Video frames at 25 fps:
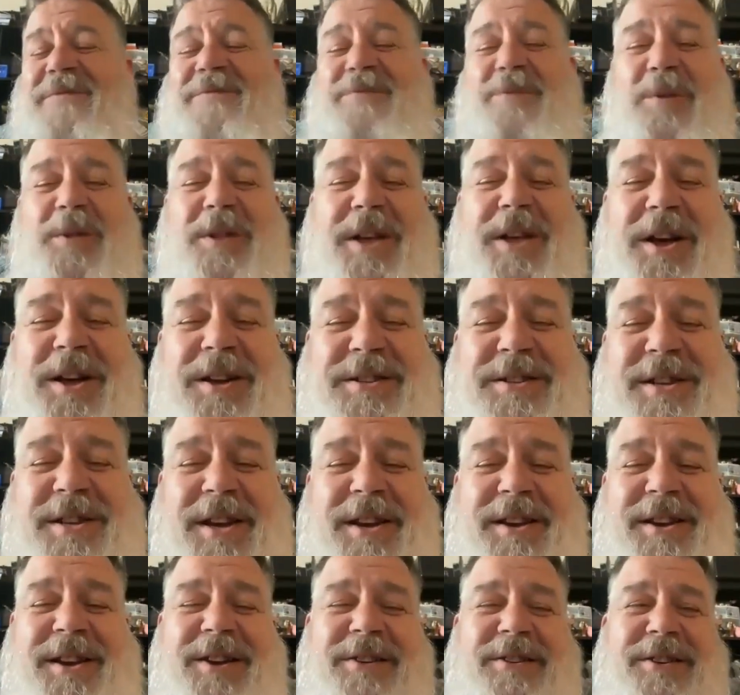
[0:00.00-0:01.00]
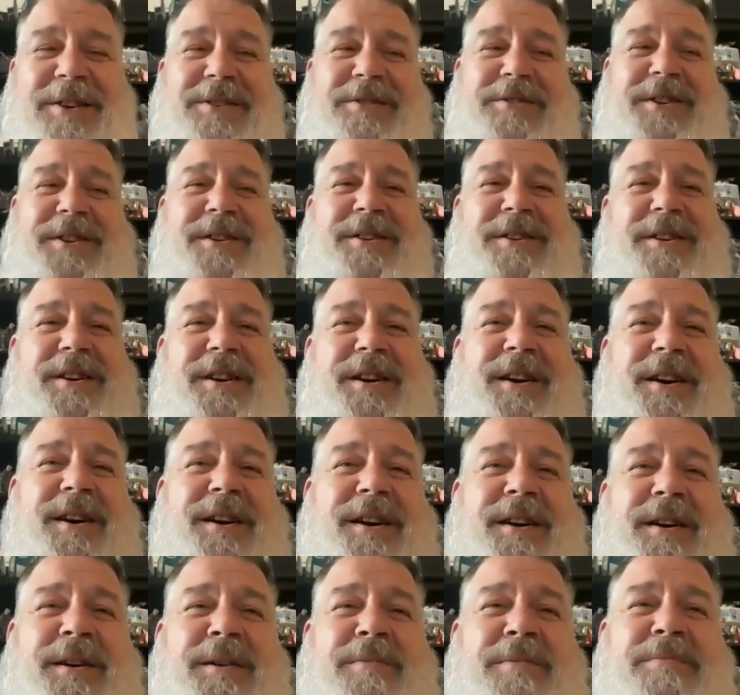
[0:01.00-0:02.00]
full contact karaoke.
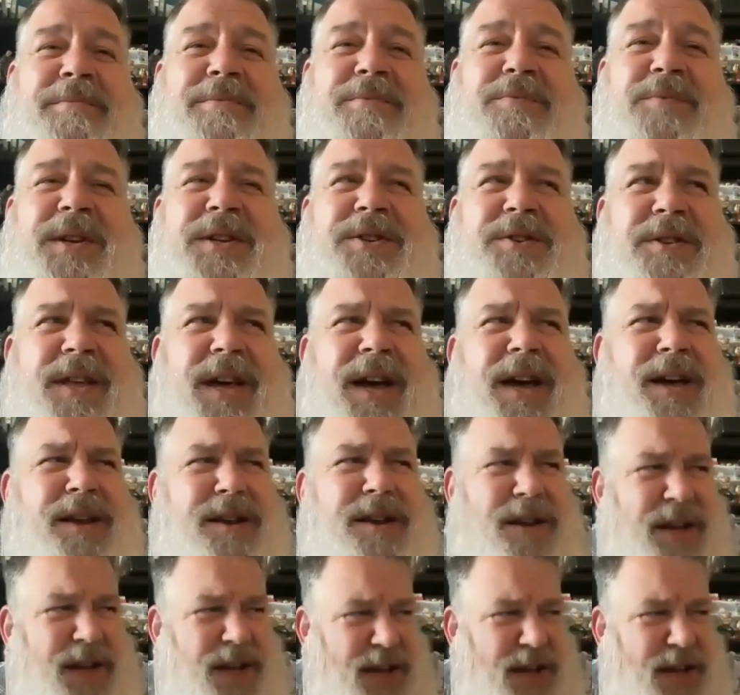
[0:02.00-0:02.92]
Um, we do that